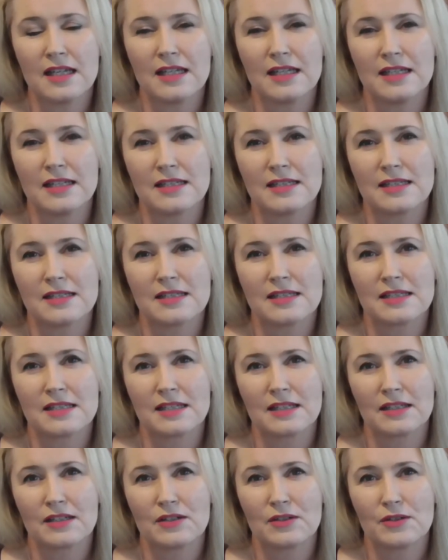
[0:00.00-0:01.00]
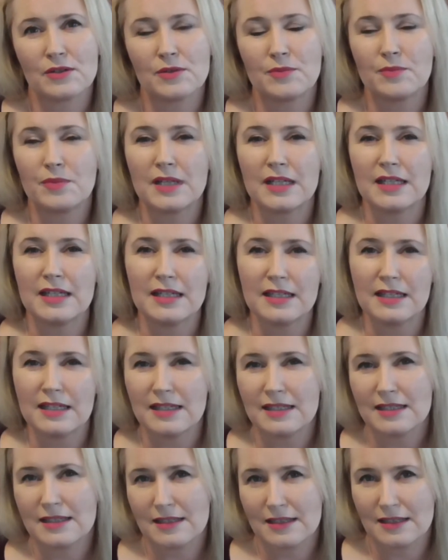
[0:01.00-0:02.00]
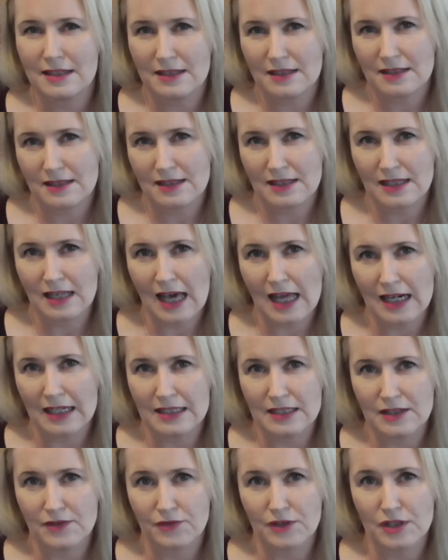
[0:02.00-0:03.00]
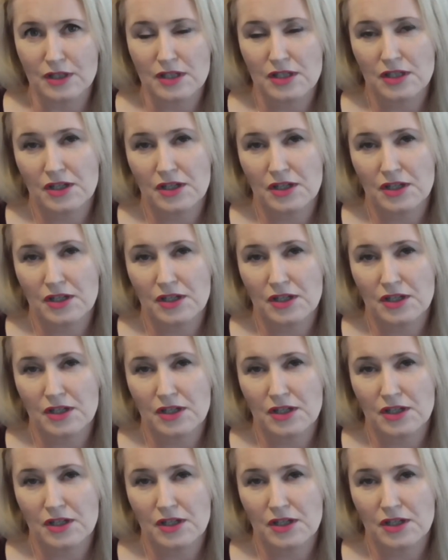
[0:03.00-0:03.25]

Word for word: it could be slightly different.